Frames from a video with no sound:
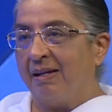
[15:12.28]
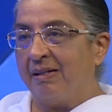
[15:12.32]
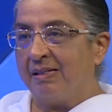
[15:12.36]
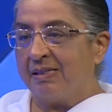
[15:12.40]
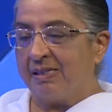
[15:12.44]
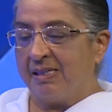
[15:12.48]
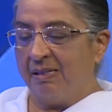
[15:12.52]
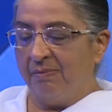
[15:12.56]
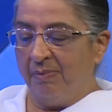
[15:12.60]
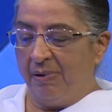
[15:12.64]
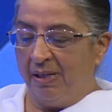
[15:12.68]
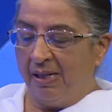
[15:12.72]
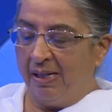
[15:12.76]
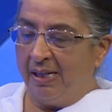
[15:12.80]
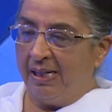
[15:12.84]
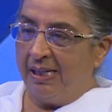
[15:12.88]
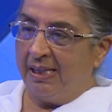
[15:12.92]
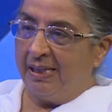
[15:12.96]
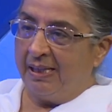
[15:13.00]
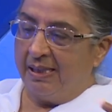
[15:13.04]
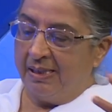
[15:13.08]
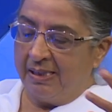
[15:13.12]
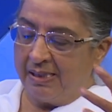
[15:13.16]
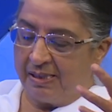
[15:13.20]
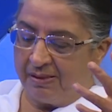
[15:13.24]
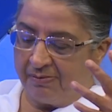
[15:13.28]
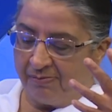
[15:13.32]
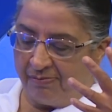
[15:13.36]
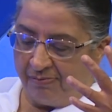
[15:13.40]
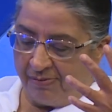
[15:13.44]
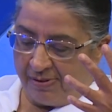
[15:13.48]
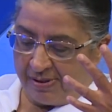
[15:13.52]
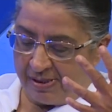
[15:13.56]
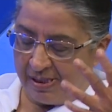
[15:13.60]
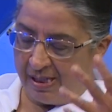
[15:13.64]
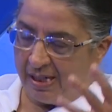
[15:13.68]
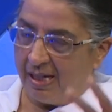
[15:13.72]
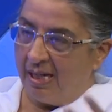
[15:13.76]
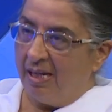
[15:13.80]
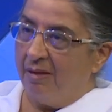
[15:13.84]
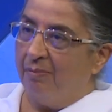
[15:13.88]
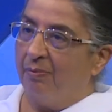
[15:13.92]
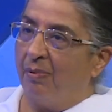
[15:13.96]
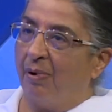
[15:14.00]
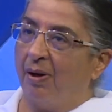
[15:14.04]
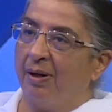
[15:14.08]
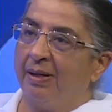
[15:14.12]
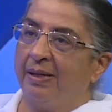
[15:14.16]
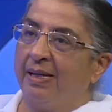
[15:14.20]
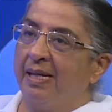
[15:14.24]
Similarly, this physical
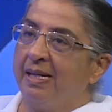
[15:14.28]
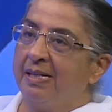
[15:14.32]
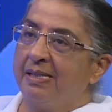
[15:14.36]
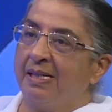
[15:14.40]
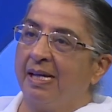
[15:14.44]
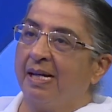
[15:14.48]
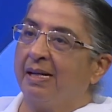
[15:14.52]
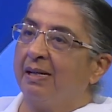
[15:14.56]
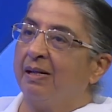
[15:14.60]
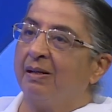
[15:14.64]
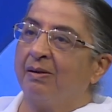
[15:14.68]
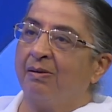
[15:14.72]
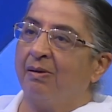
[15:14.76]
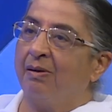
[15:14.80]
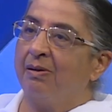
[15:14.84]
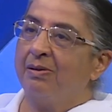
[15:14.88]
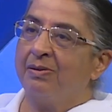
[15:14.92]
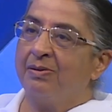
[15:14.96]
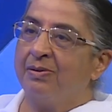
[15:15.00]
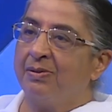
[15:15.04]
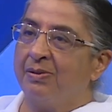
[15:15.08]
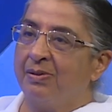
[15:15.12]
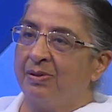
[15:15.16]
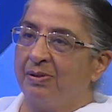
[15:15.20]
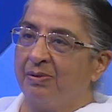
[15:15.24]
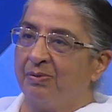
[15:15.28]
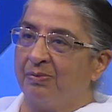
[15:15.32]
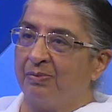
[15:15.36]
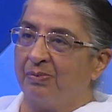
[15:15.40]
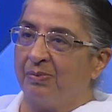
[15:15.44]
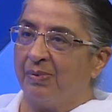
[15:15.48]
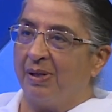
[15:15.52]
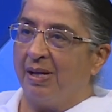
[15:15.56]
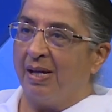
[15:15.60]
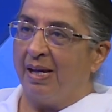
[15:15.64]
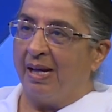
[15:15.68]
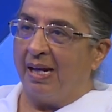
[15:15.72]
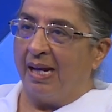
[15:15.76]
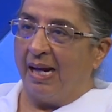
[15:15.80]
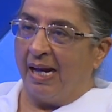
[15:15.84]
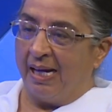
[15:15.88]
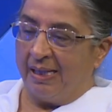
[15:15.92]
body is like a costume, mm.